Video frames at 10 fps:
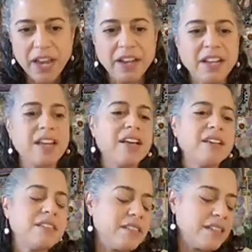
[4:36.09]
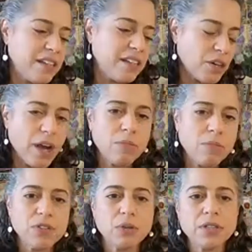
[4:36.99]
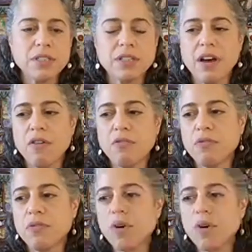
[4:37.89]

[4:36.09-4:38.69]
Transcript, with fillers: and it is an incredible source of,